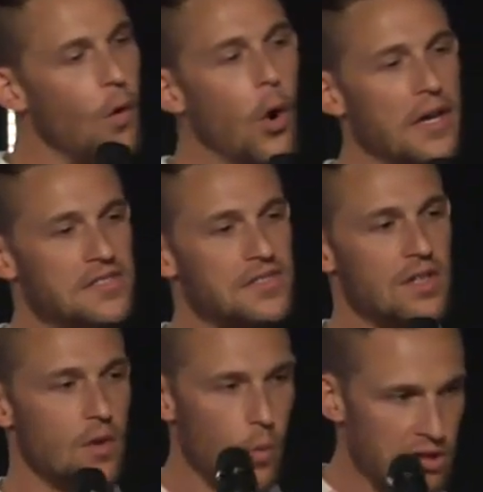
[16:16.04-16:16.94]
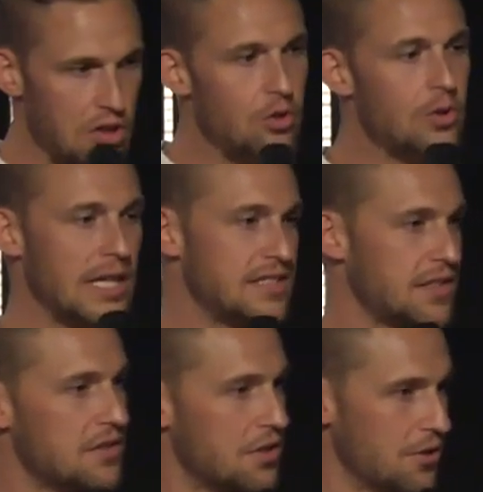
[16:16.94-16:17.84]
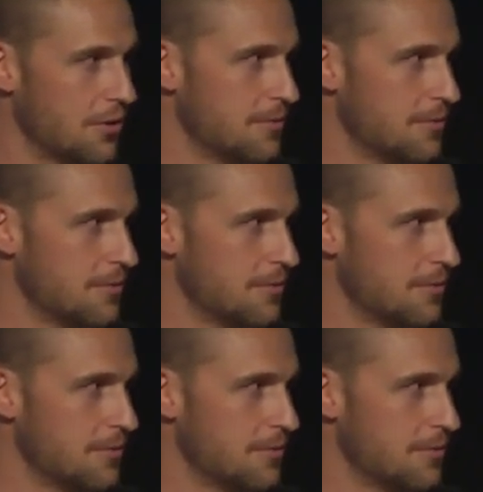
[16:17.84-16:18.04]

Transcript: voice will you listen to?